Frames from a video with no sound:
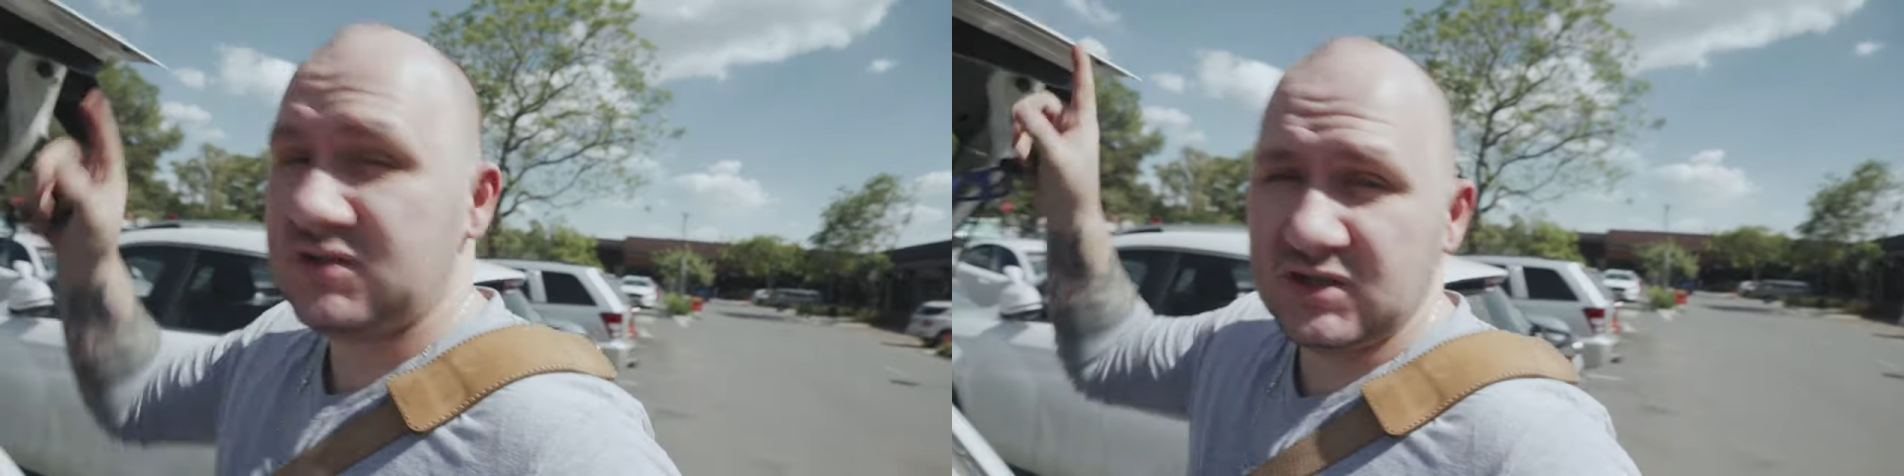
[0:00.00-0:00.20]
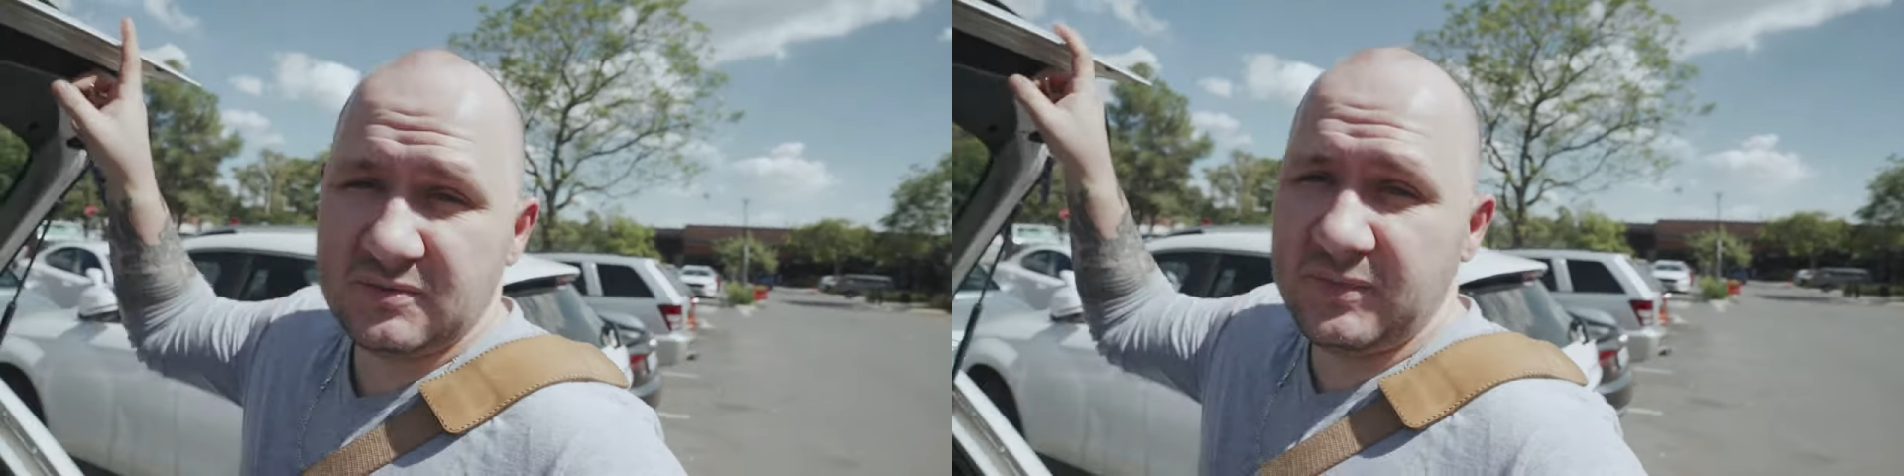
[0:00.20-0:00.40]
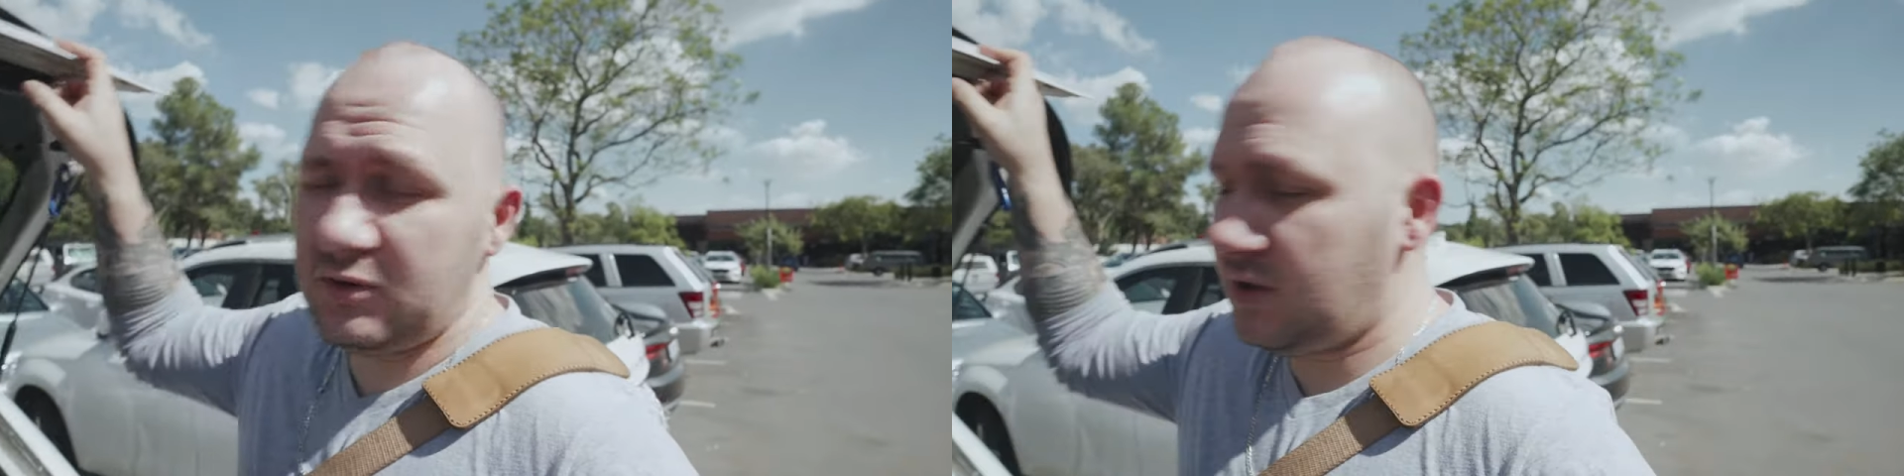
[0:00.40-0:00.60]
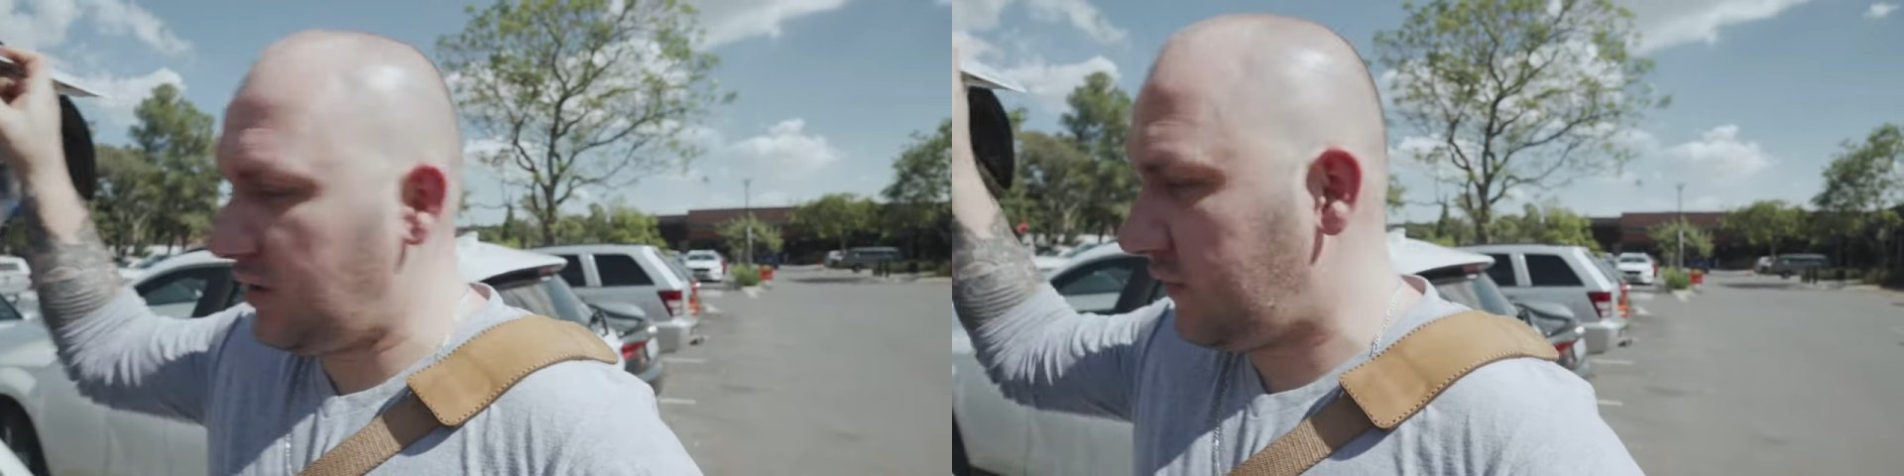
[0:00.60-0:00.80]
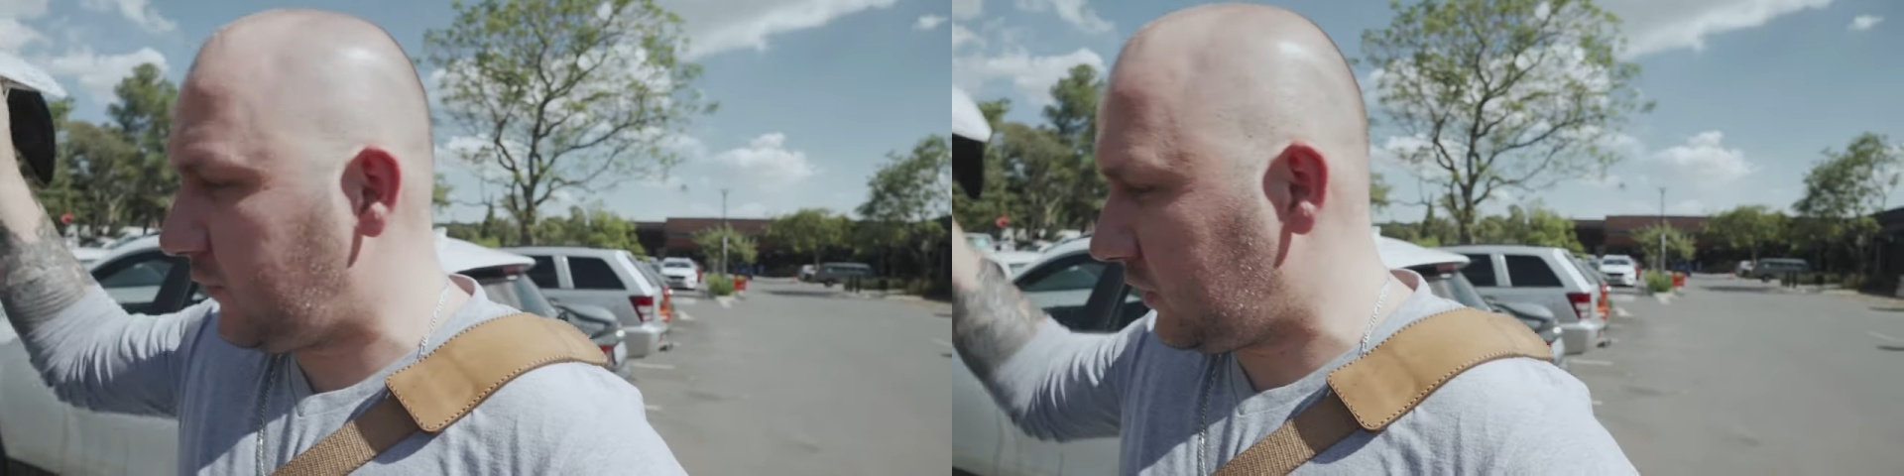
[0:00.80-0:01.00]
show you some B-roll. I
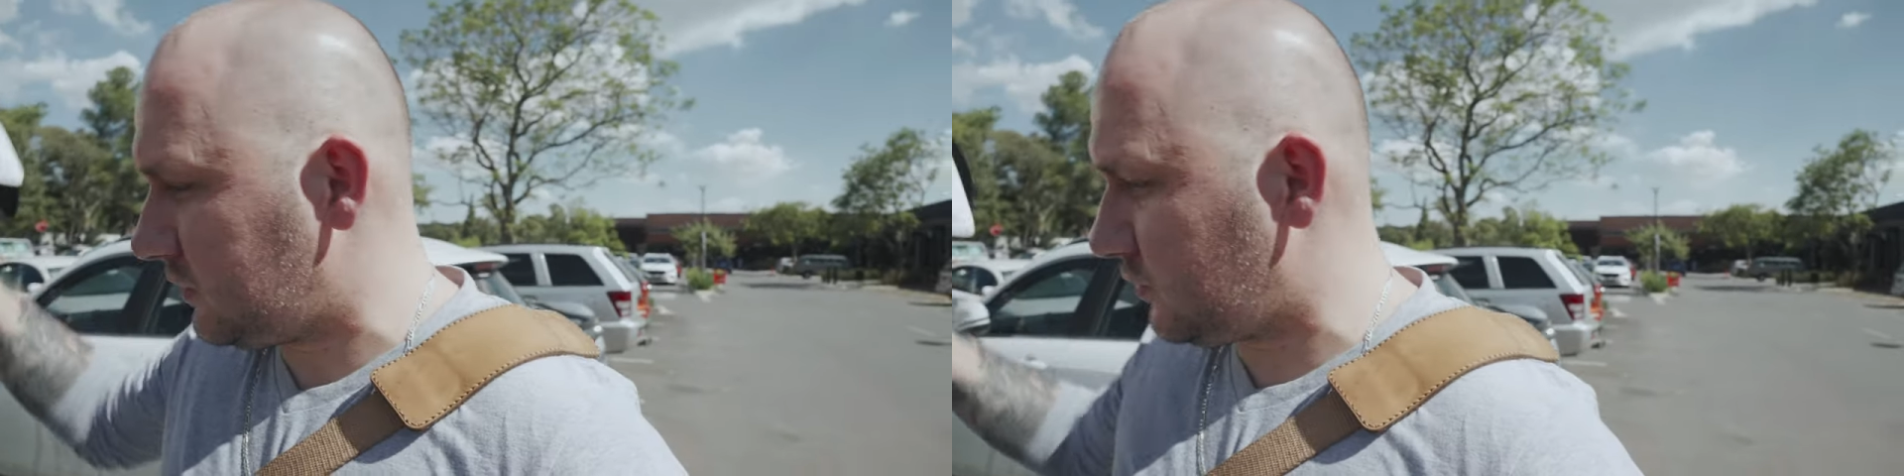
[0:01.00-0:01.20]
don't know if we're gonna